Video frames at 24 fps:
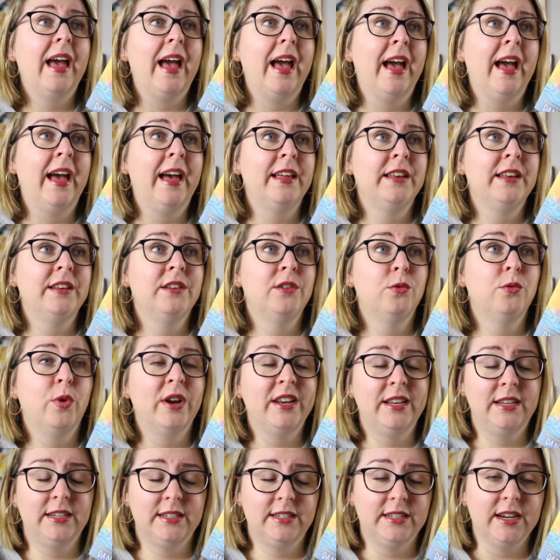And
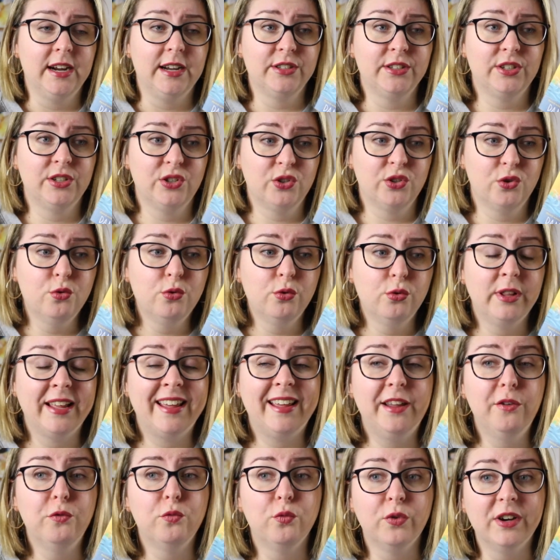when he starts school,
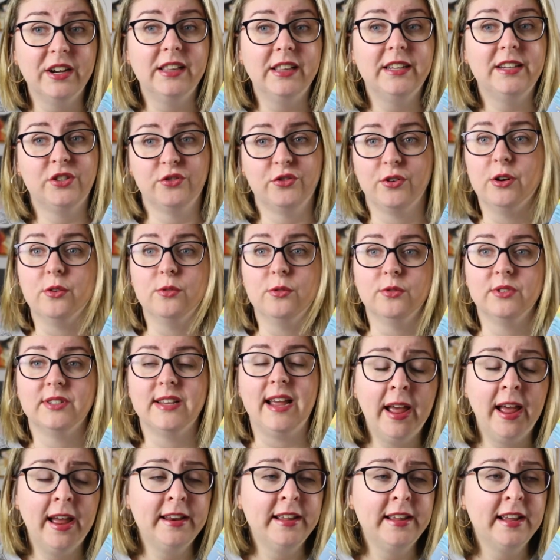he really struggles
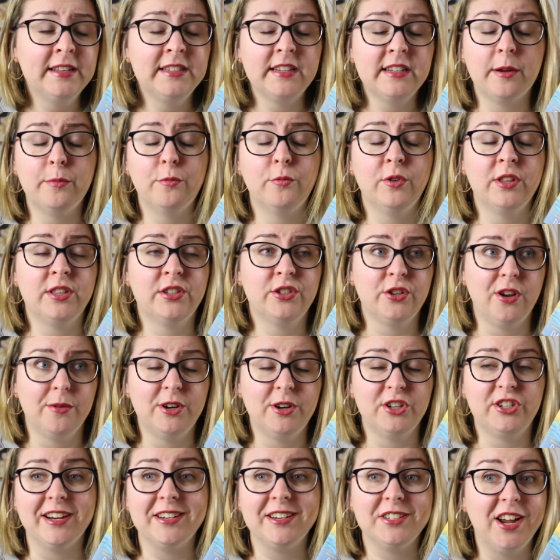and he ends up with so
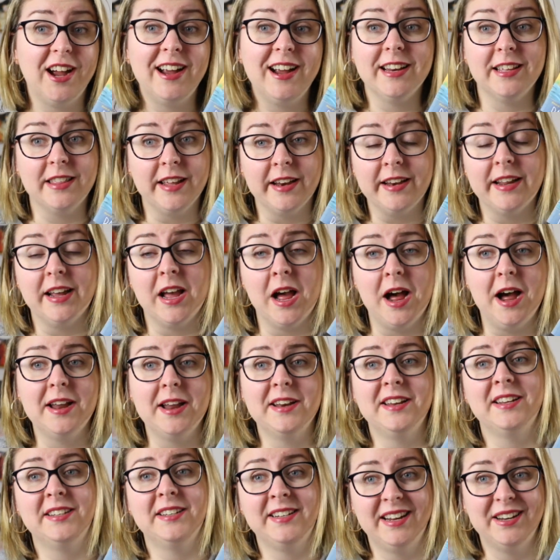much anxiety that he
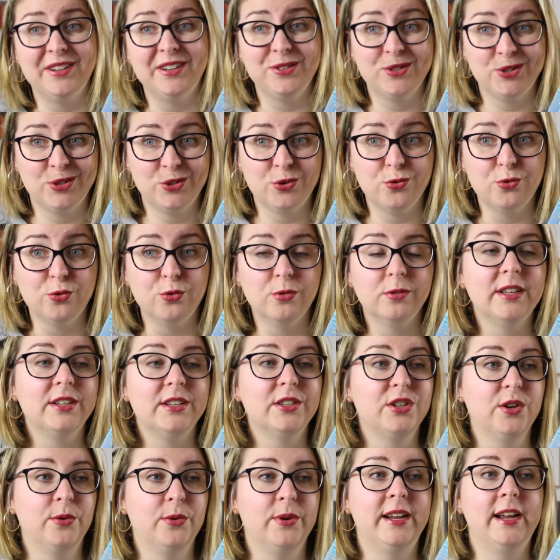can't attend school. And
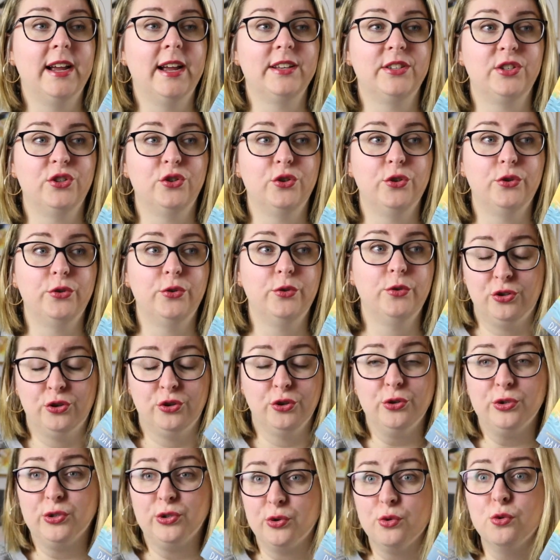so he has to
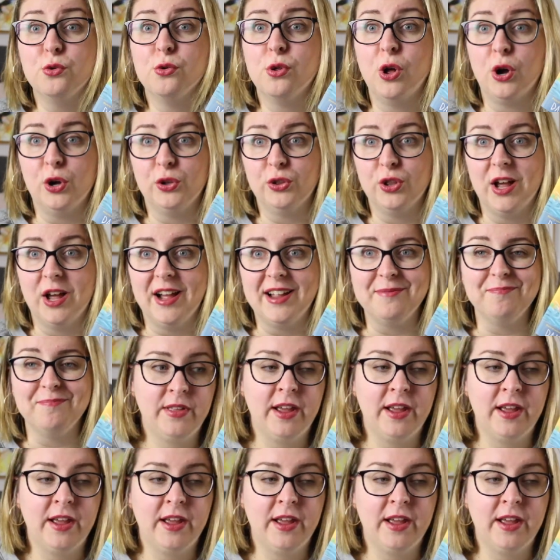do school online.